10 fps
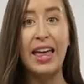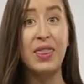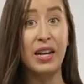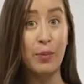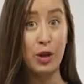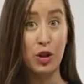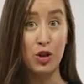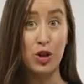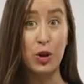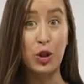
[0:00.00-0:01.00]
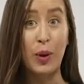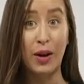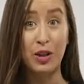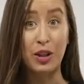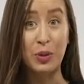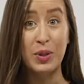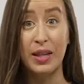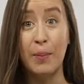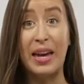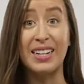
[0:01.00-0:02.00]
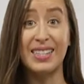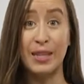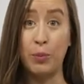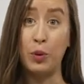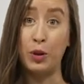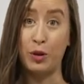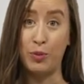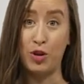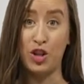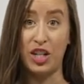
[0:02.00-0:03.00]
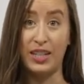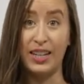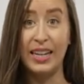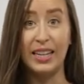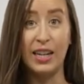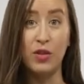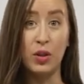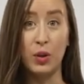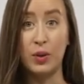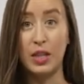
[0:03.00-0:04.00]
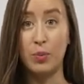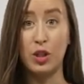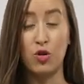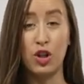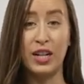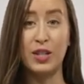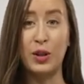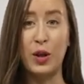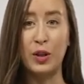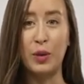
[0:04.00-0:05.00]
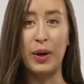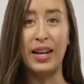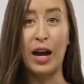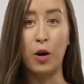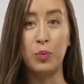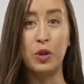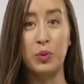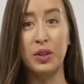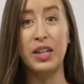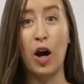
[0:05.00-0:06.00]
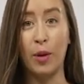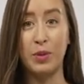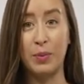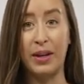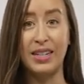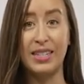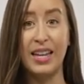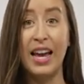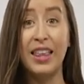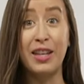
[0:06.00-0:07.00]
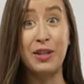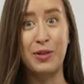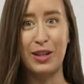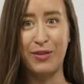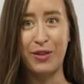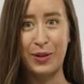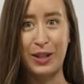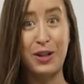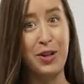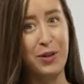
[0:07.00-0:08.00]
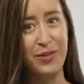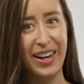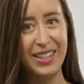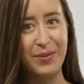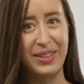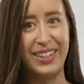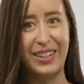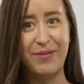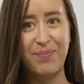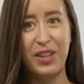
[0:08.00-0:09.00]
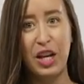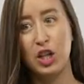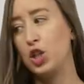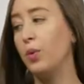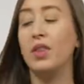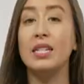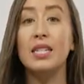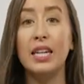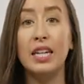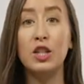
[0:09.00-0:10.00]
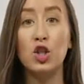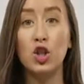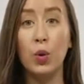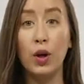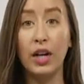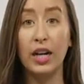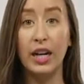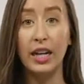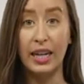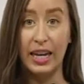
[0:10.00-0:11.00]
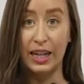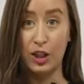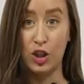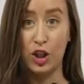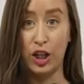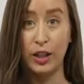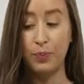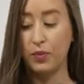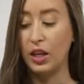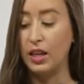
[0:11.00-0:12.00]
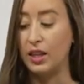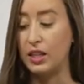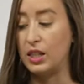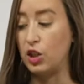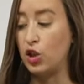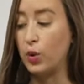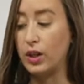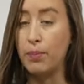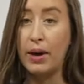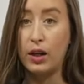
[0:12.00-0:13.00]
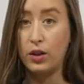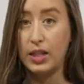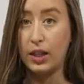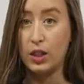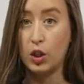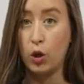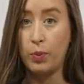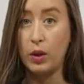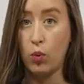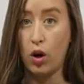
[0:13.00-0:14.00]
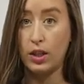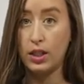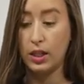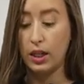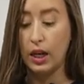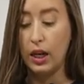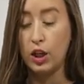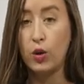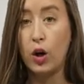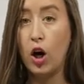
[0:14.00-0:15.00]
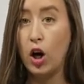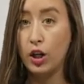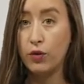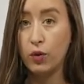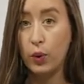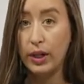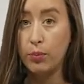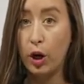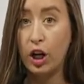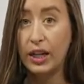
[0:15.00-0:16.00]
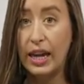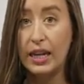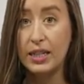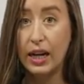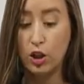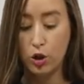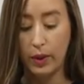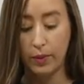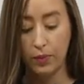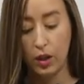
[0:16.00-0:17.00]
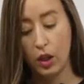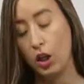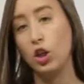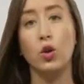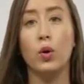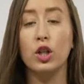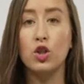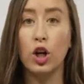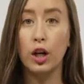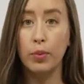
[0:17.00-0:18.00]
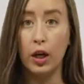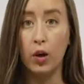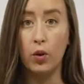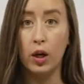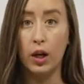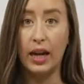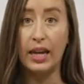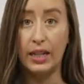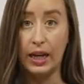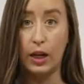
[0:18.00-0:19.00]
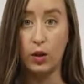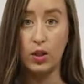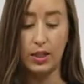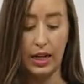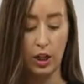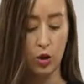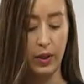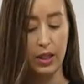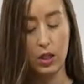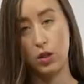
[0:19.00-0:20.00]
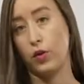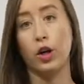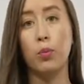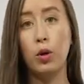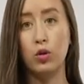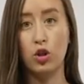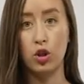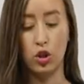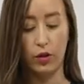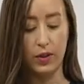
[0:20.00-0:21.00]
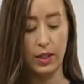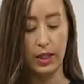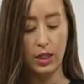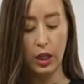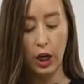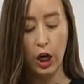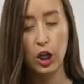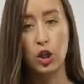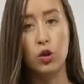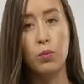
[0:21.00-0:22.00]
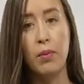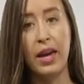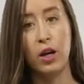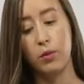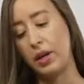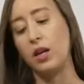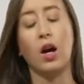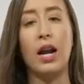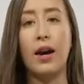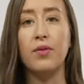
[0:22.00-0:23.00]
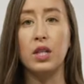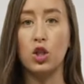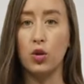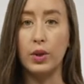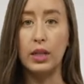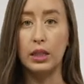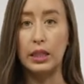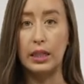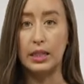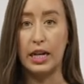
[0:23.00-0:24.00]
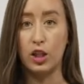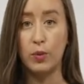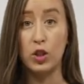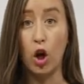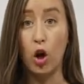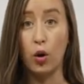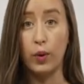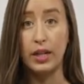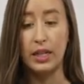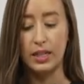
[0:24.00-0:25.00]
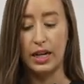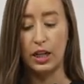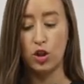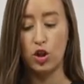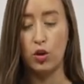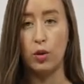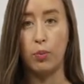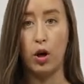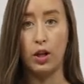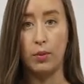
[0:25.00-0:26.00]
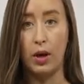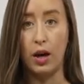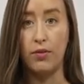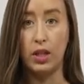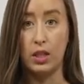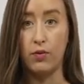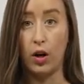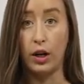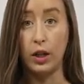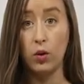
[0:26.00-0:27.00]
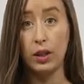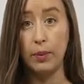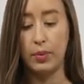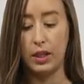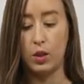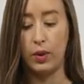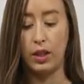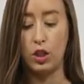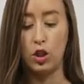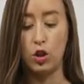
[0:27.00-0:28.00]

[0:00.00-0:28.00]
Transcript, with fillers: Then I'm gonna show you how to use them and assemble your machine. Give you a little tips and tricks along the way to help you really optimize the use of your new vacuum cleaner. So this is your canister. This is your metal telescoping wand, your hard flooring parquet attachment, your turbo handheld attachment. This is for your upholstered surfaces. You may or may not have these three cleaning attachments already attached to the bottom of this Vario clip. That's what this